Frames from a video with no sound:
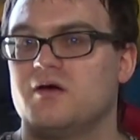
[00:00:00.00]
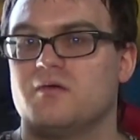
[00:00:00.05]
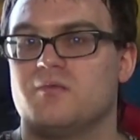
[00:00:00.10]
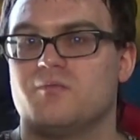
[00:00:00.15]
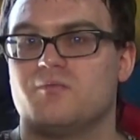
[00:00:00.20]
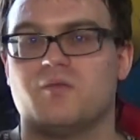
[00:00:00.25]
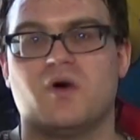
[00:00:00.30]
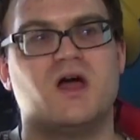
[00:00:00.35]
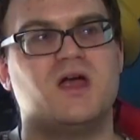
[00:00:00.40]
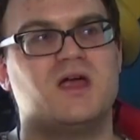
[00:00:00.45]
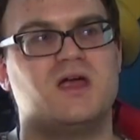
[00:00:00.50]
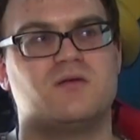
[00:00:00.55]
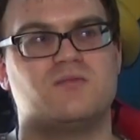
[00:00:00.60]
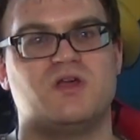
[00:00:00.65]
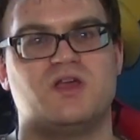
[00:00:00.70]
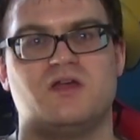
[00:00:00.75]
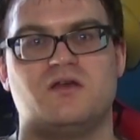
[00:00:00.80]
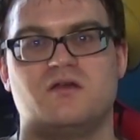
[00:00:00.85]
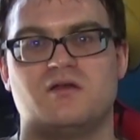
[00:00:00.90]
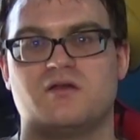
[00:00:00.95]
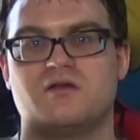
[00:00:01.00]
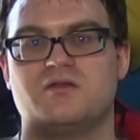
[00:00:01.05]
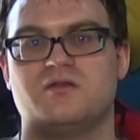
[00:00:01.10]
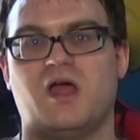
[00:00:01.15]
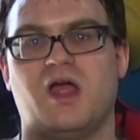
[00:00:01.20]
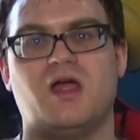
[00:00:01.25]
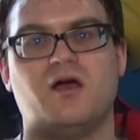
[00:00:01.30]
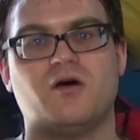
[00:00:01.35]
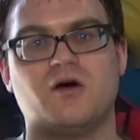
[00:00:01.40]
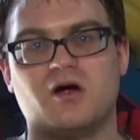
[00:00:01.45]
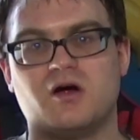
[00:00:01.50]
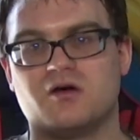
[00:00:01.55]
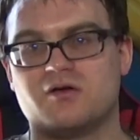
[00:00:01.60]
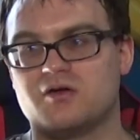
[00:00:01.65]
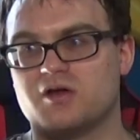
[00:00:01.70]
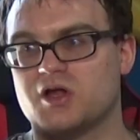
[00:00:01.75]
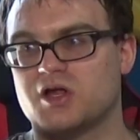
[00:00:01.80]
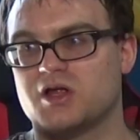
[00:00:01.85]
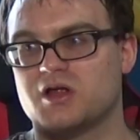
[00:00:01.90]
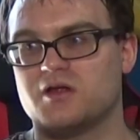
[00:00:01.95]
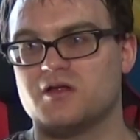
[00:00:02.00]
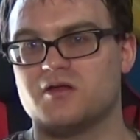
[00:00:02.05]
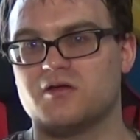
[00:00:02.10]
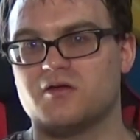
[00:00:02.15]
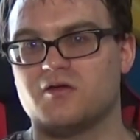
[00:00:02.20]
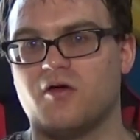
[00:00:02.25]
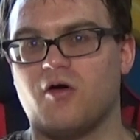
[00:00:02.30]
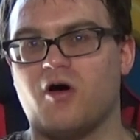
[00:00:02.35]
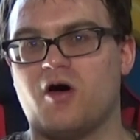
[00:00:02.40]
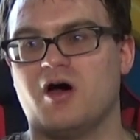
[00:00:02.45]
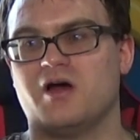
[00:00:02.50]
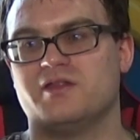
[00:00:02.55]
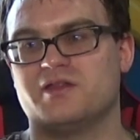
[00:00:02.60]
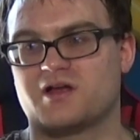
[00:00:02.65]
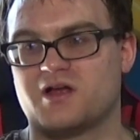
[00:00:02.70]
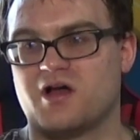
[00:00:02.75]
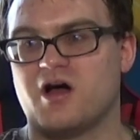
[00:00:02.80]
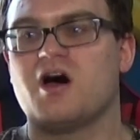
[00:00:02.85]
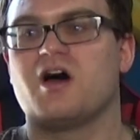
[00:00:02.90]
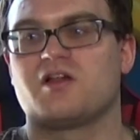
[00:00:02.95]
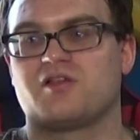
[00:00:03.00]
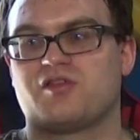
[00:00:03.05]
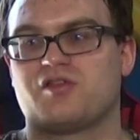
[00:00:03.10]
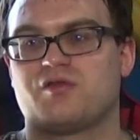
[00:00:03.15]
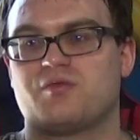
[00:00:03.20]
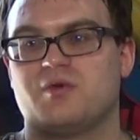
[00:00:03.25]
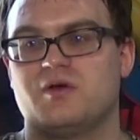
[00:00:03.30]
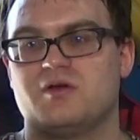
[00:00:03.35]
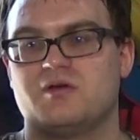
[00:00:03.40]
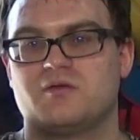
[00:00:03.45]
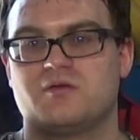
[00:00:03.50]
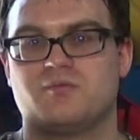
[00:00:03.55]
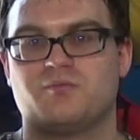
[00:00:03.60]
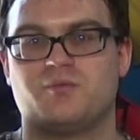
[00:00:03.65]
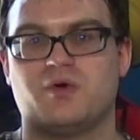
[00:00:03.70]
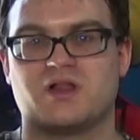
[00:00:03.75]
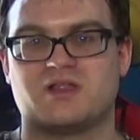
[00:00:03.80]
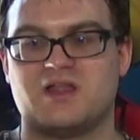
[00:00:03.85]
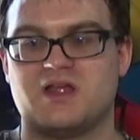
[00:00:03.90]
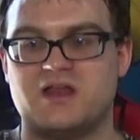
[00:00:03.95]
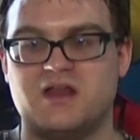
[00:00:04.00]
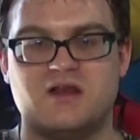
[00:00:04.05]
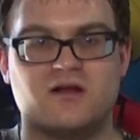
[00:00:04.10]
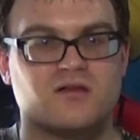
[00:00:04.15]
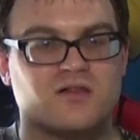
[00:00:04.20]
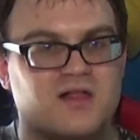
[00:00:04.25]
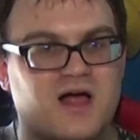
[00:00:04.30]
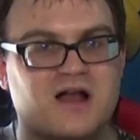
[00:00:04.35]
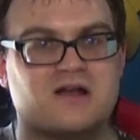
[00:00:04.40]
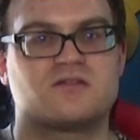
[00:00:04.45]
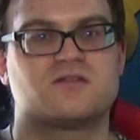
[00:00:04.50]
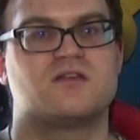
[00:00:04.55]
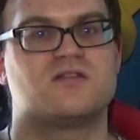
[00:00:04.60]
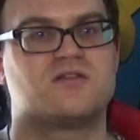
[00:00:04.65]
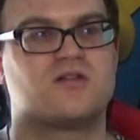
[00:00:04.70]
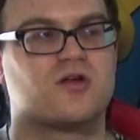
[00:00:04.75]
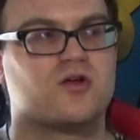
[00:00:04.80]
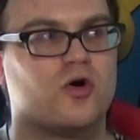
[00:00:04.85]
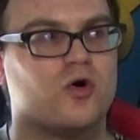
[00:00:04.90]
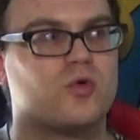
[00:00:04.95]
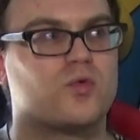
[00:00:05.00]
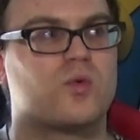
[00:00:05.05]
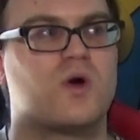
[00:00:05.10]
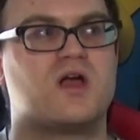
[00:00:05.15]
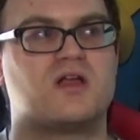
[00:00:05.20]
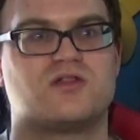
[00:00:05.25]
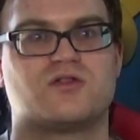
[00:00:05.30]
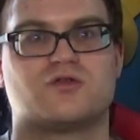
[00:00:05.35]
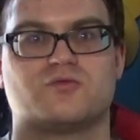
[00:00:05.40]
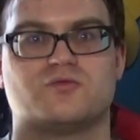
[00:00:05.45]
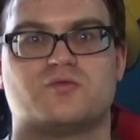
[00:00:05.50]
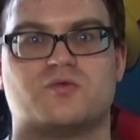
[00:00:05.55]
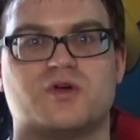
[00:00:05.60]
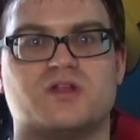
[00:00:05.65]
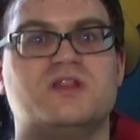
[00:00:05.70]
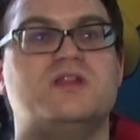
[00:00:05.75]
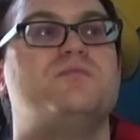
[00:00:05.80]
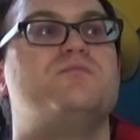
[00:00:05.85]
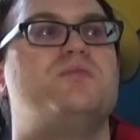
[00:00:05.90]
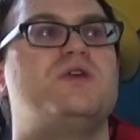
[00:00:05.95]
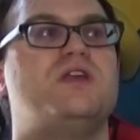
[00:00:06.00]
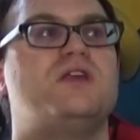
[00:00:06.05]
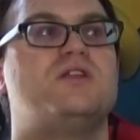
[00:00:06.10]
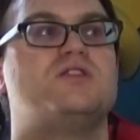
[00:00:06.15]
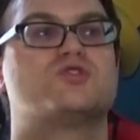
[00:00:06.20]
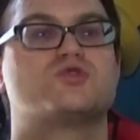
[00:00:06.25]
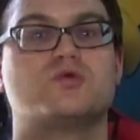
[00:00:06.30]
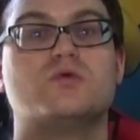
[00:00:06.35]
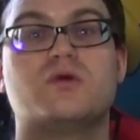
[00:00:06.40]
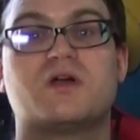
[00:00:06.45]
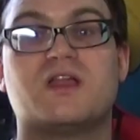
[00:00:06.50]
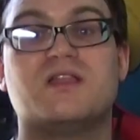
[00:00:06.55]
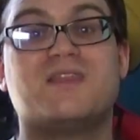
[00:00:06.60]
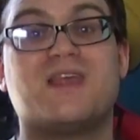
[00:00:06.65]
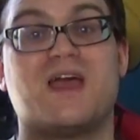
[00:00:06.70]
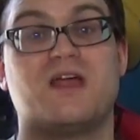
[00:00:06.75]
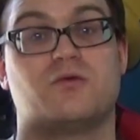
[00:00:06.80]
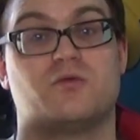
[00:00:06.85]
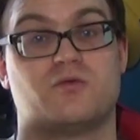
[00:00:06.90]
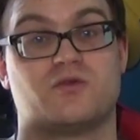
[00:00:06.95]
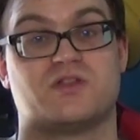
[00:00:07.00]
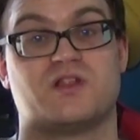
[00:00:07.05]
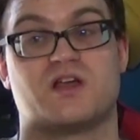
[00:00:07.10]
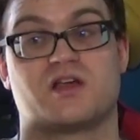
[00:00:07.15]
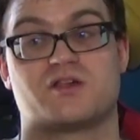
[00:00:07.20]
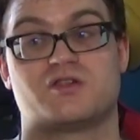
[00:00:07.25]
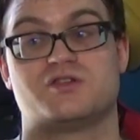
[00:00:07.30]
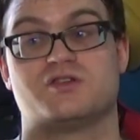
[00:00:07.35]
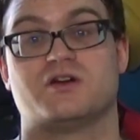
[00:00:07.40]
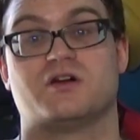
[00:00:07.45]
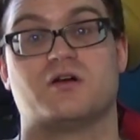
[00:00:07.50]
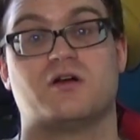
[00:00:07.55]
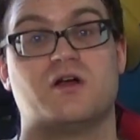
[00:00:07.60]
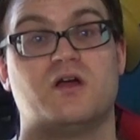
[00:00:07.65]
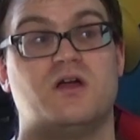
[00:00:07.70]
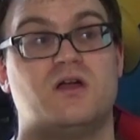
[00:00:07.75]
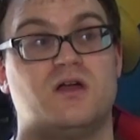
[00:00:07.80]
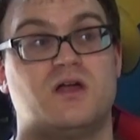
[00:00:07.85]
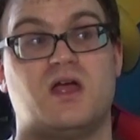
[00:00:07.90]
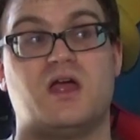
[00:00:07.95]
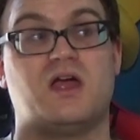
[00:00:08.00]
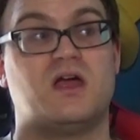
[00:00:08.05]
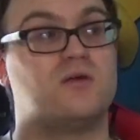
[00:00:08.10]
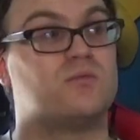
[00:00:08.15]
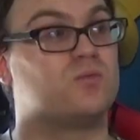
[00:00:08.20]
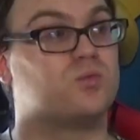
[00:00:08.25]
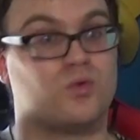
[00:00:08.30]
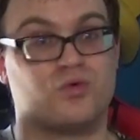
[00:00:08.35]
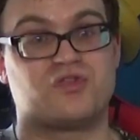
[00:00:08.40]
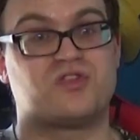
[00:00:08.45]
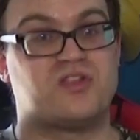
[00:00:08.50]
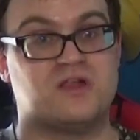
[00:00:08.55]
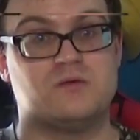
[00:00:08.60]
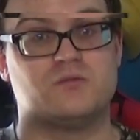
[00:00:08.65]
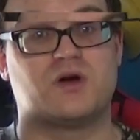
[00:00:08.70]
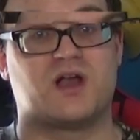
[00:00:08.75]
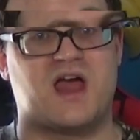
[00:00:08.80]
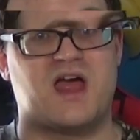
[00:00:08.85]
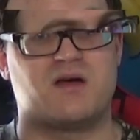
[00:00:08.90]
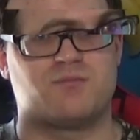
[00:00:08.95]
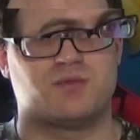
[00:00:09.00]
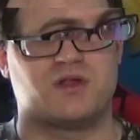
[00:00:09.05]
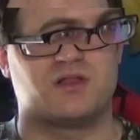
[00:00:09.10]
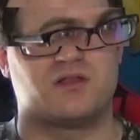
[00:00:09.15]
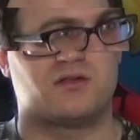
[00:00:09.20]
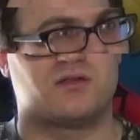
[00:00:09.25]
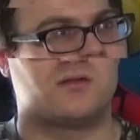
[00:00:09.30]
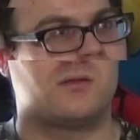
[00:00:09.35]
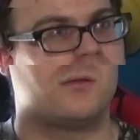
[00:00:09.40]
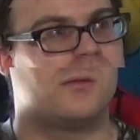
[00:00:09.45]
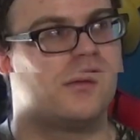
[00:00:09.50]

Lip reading: Miami, they are on the cusp, but they need a lot of things to go right to really be true contenders next year. And we'll see what happens.